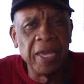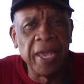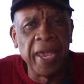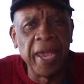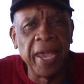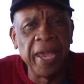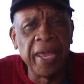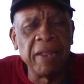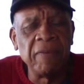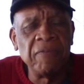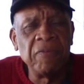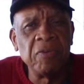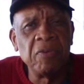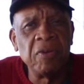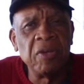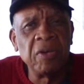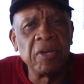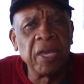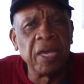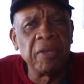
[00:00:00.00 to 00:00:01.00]
And if
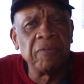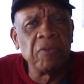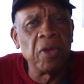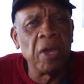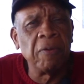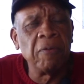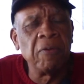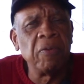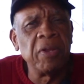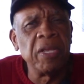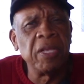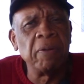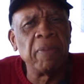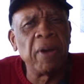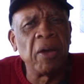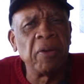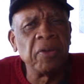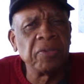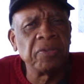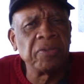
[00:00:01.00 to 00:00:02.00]
you ever read
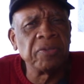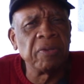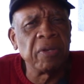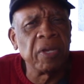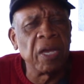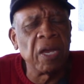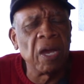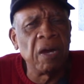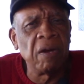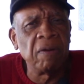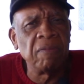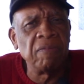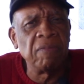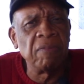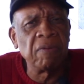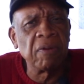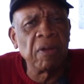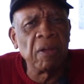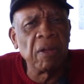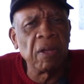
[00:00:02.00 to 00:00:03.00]
about history of
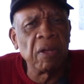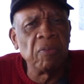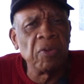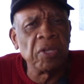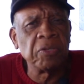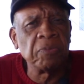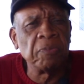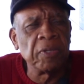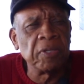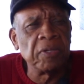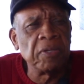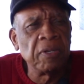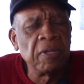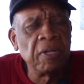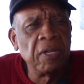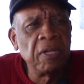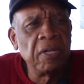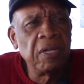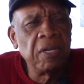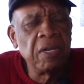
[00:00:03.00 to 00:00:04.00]
Richmond,
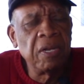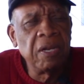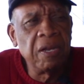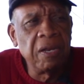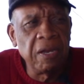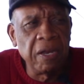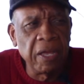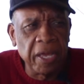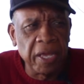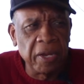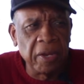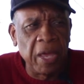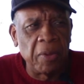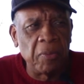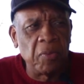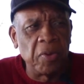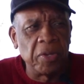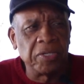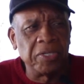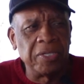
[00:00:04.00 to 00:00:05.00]
look
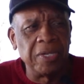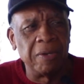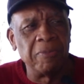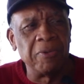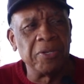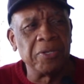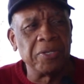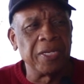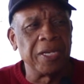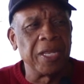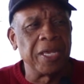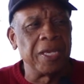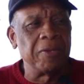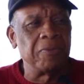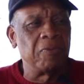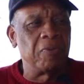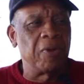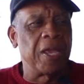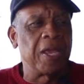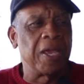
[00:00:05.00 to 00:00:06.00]
at where some of the
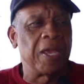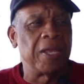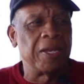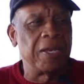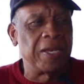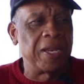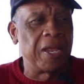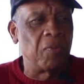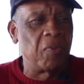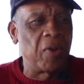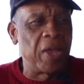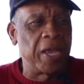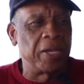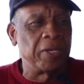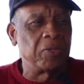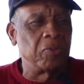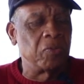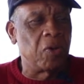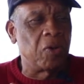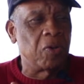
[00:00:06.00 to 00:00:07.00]
slaves ran. They
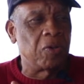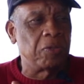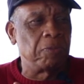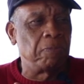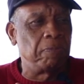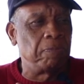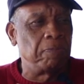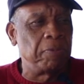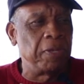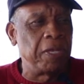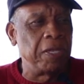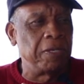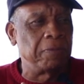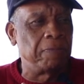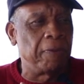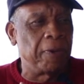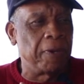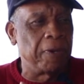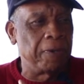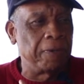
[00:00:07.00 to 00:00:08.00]
ran towards
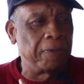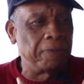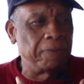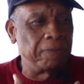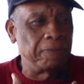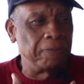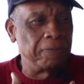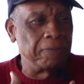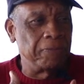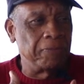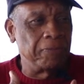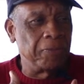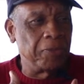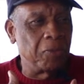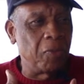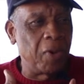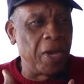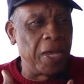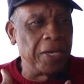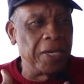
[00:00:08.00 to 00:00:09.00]
Petersburg.
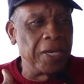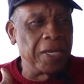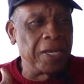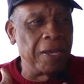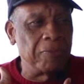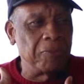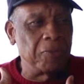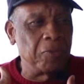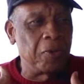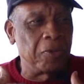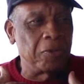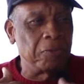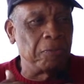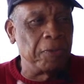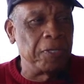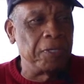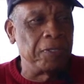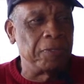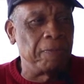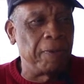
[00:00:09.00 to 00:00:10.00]
Why did they come towards
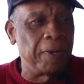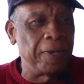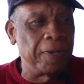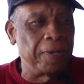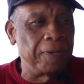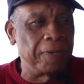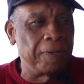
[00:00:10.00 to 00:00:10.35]
Petersburg?